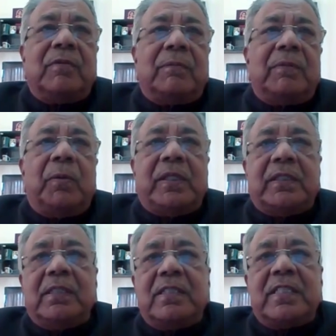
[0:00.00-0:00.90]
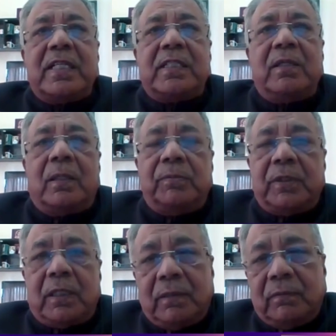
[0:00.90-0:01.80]
from the original stated
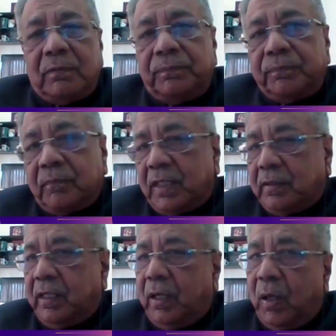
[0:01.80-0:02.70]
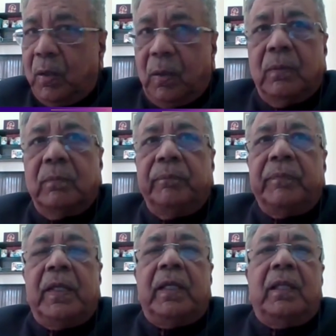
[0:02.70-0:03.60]
objective? I said no.
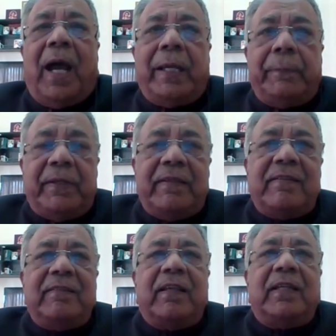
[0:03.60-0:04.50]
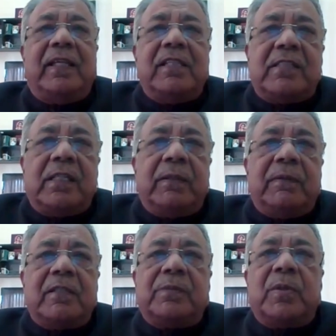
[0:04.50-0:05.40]
The IBC is a legislative
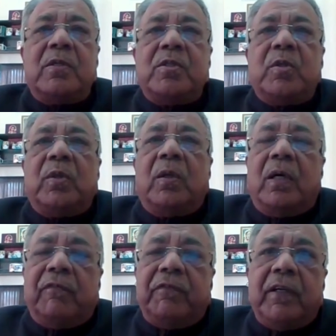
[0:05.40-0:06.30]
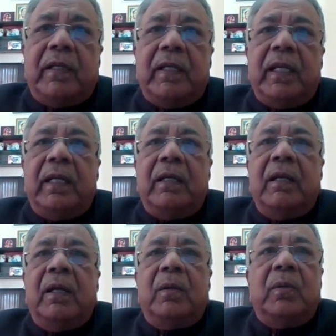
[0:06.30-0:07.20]
response to the long-felt need
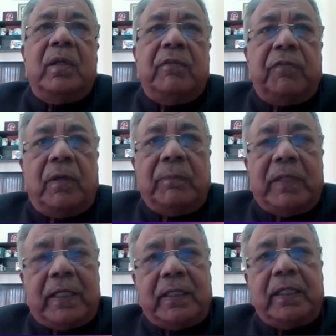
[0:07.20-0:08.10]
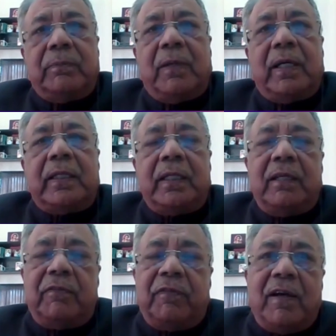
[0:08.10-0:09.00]
to reform the credit market
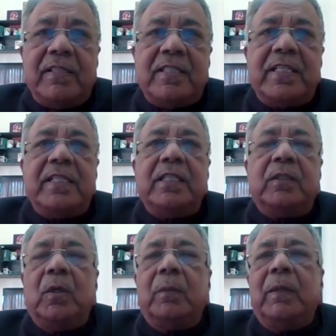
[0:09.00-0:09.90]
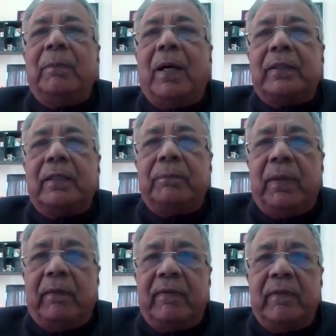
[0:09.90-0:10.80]
in a fast-changing global
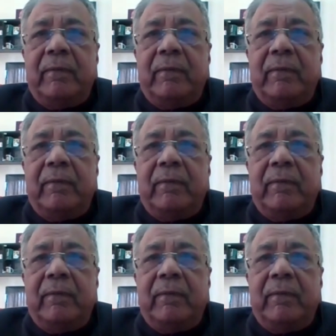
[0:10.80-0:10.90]
marketplace.